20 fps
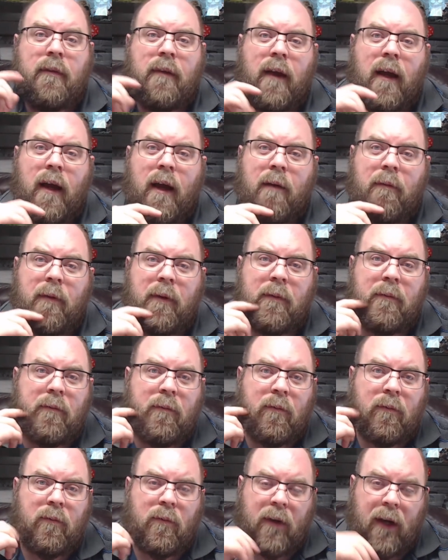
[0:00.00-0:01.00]
It
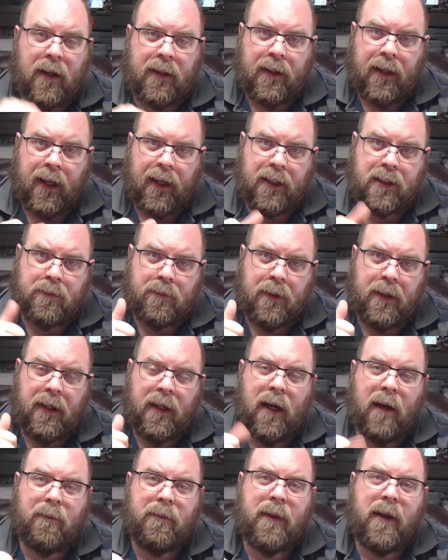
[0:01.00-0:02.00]
got the XP
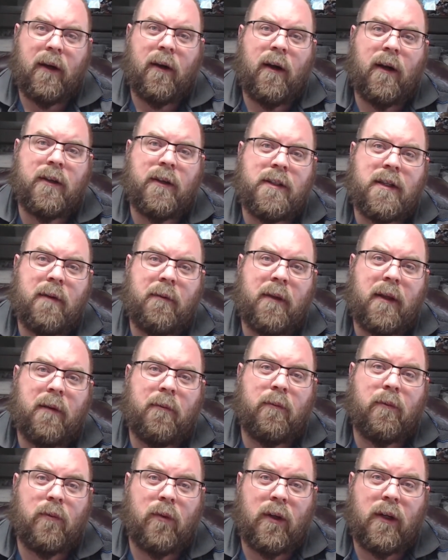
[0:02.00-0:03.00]
up there on some of
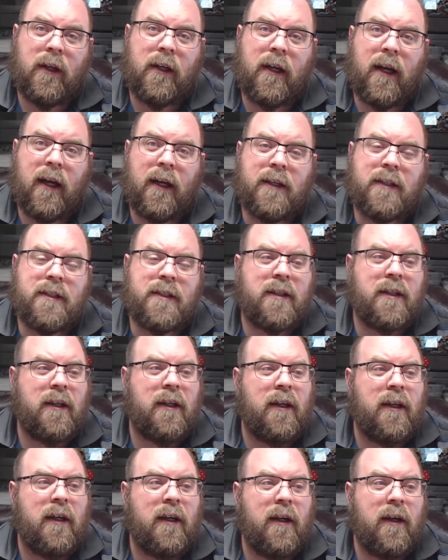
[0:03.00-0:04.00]
them really nice.
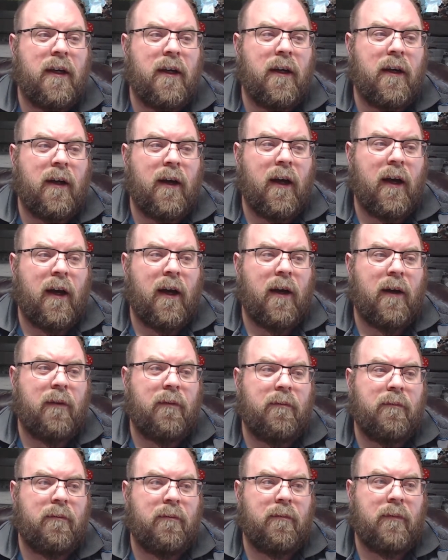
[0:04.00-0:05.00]

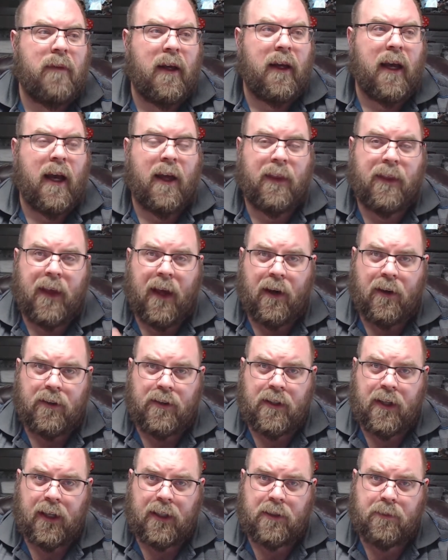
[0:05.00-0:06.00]
They got
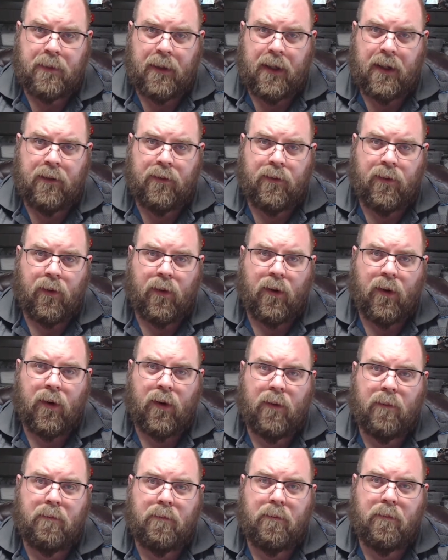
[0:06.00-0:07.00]
1,000 XP
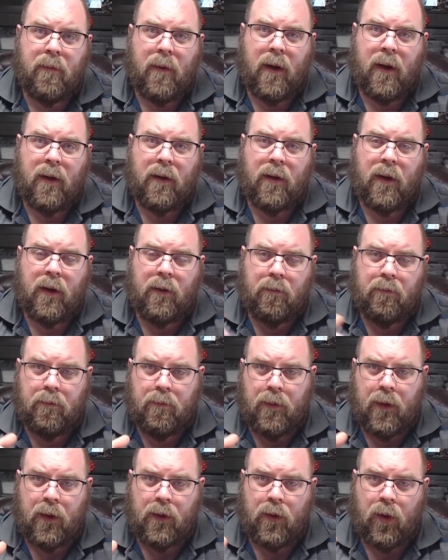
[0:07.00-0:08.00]
for
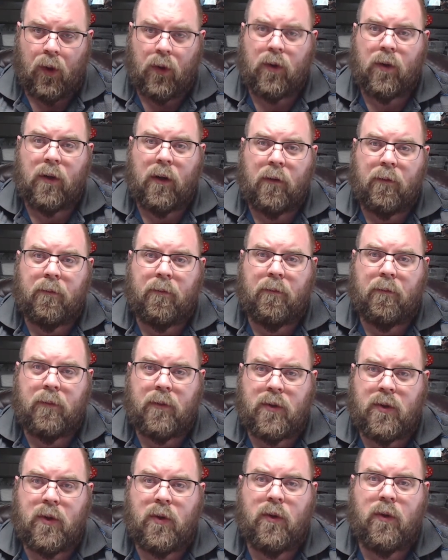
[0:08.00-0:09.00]
a total of
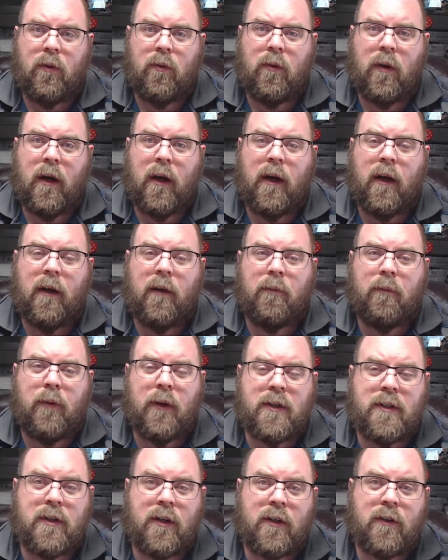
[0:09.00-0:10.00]
2
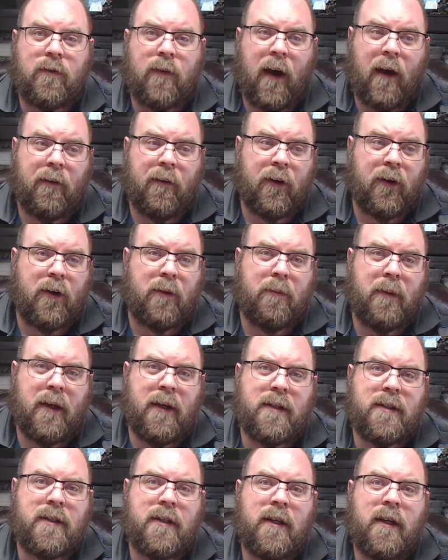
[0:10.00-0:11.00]
prisoners, 500 apiece.